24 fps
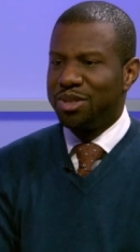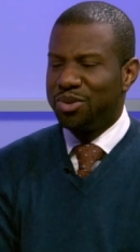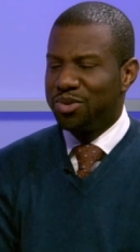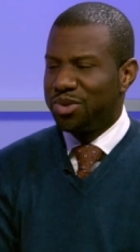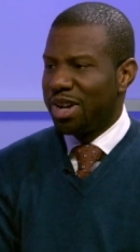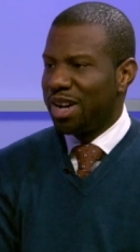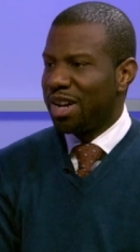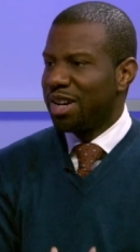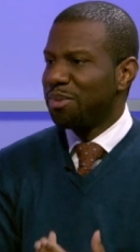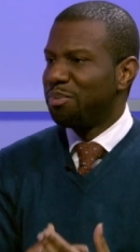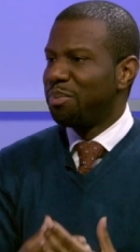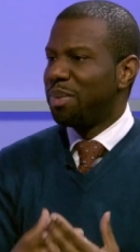
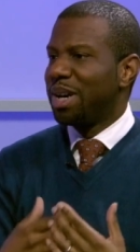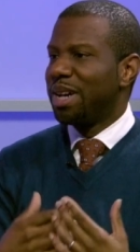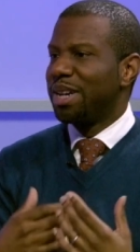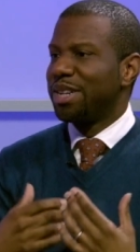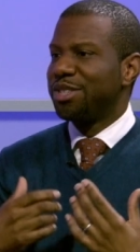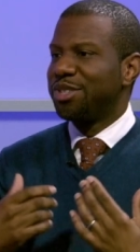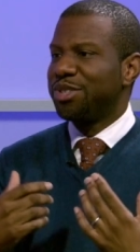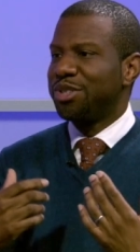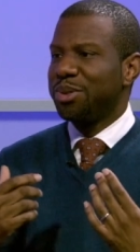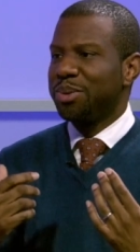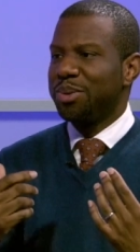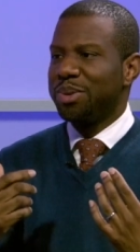drive-by
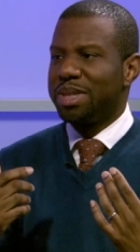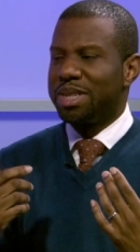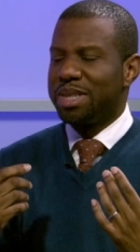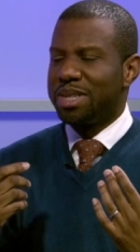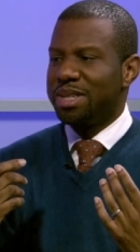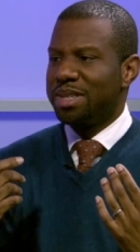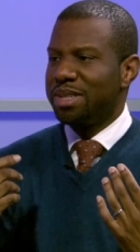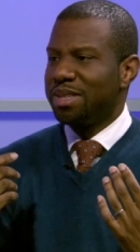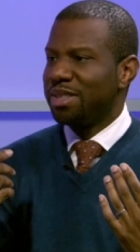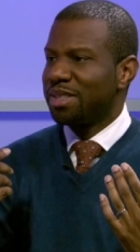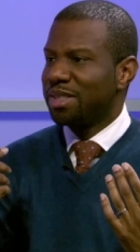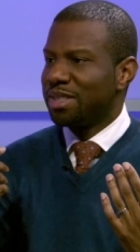
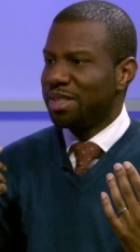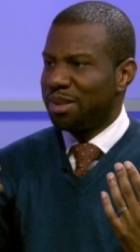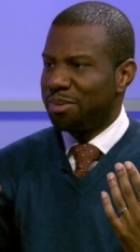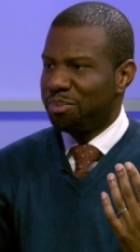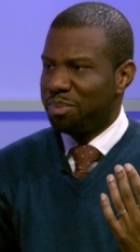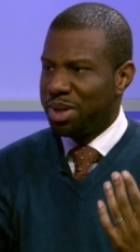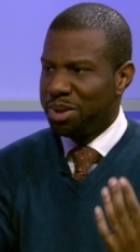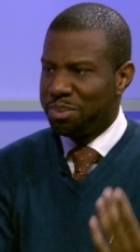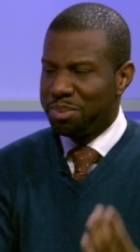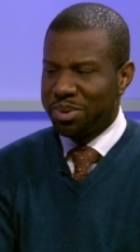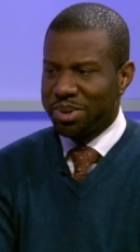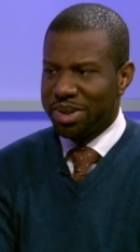shootings and
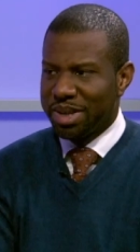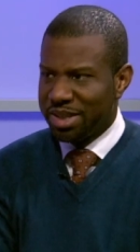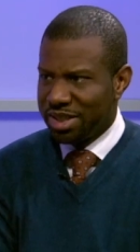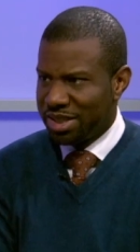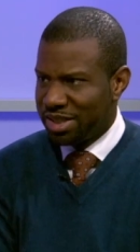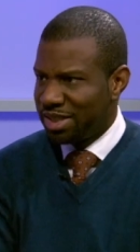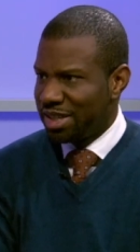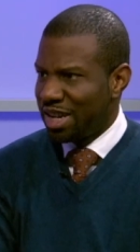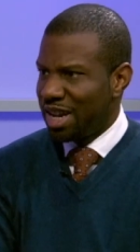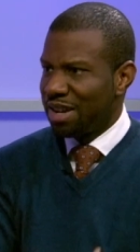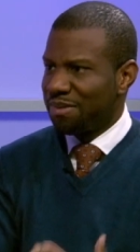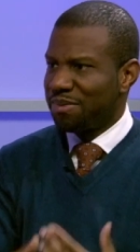people
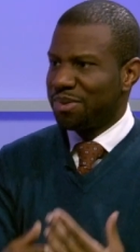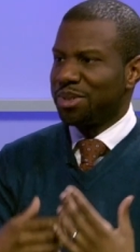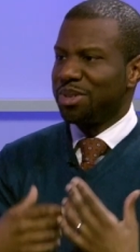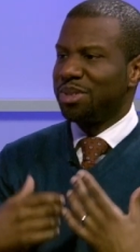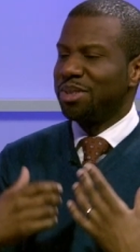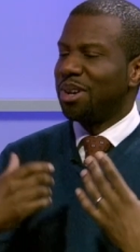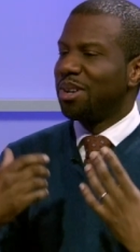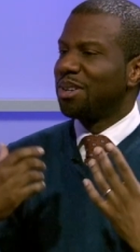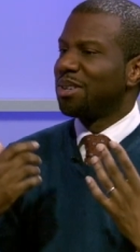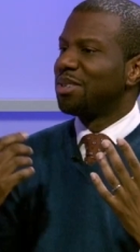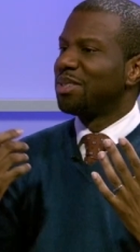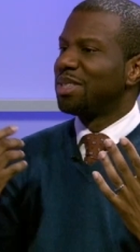getting jacked for
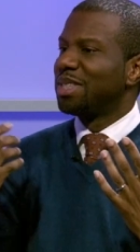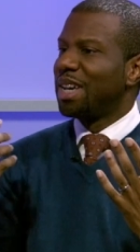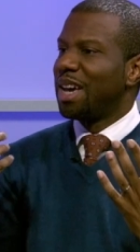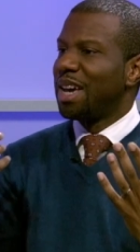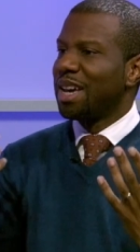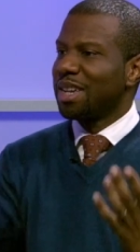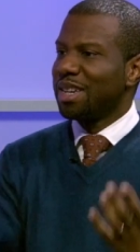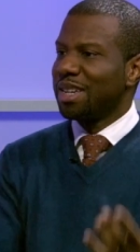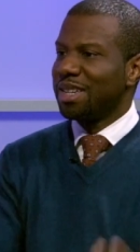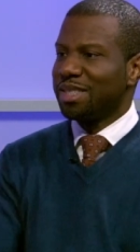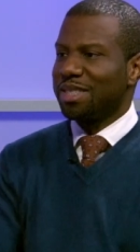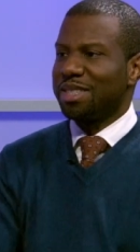starter
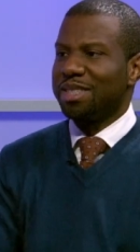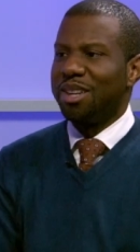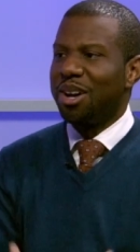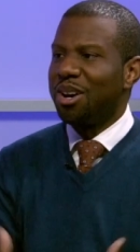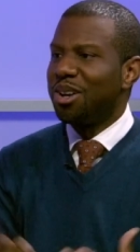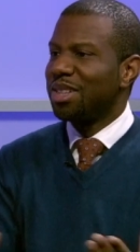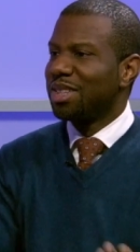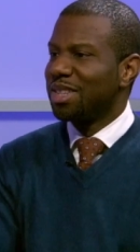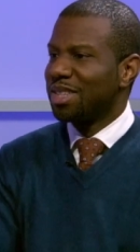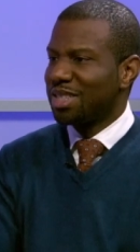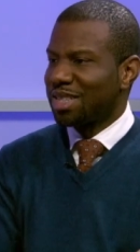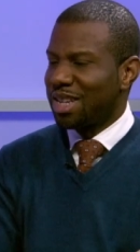jackets and
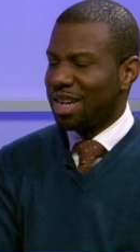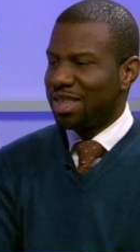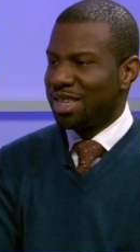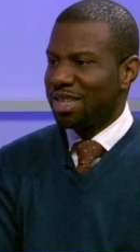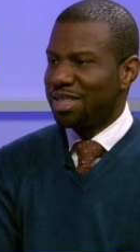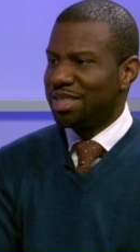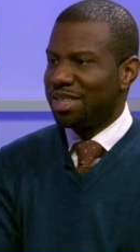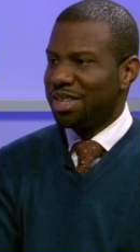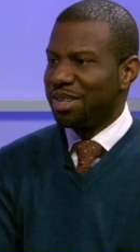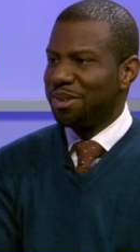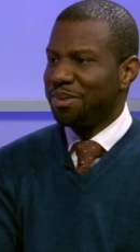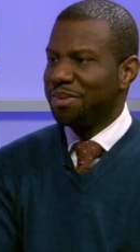all this kind we
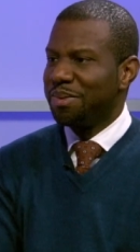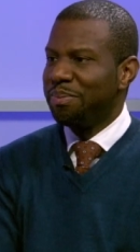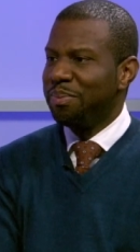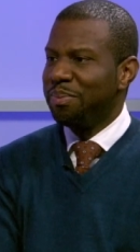of stuff. We still